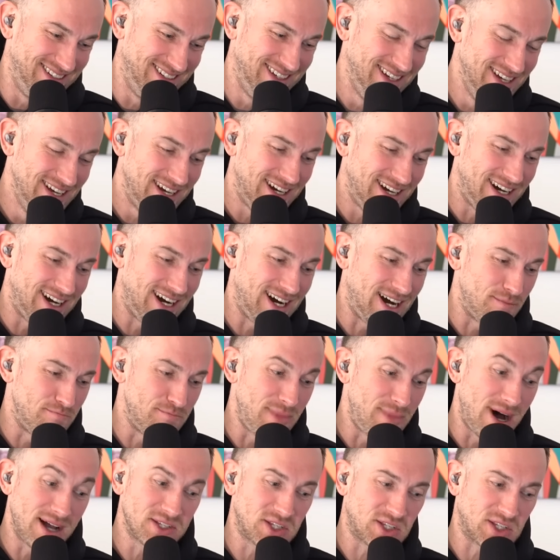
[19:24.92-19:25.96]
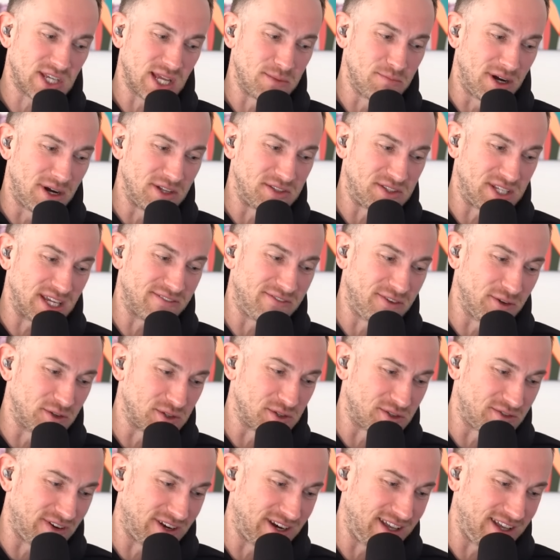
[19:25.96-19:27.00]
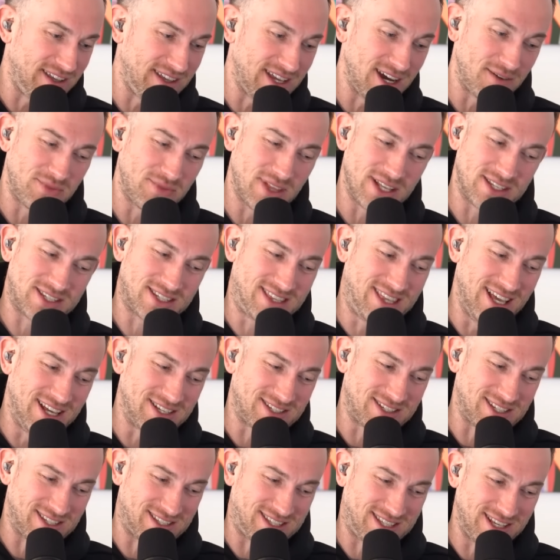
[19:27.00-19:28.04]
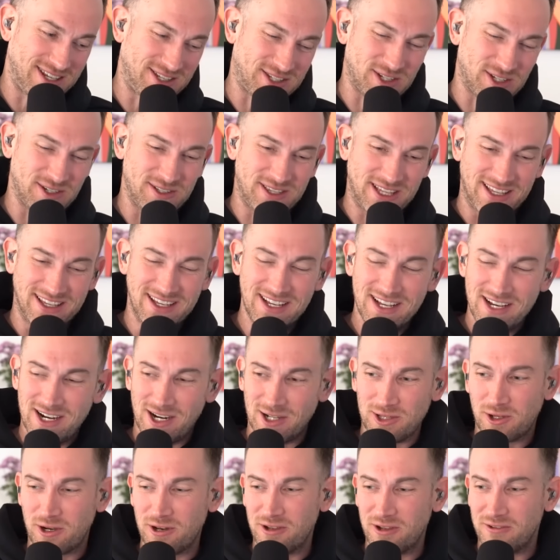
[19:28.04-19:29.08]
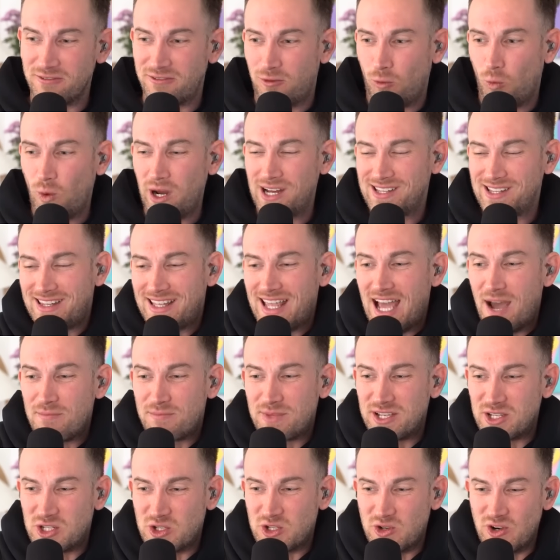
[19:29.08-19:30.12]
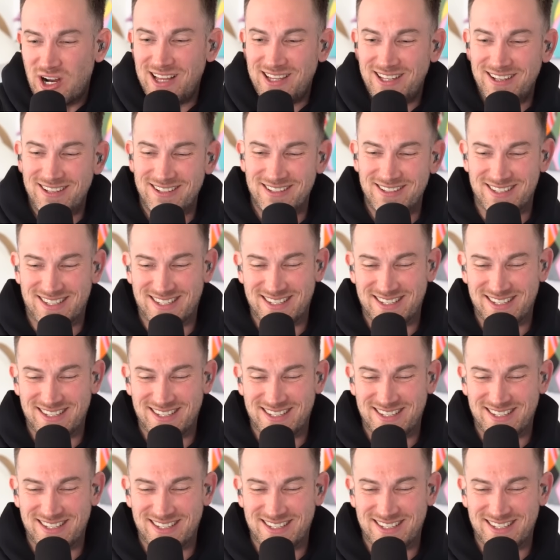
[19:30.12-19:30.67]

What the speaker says: Muzz said, my dick feels funny. Yep, there's certainly a lot of weirdly happy Australians in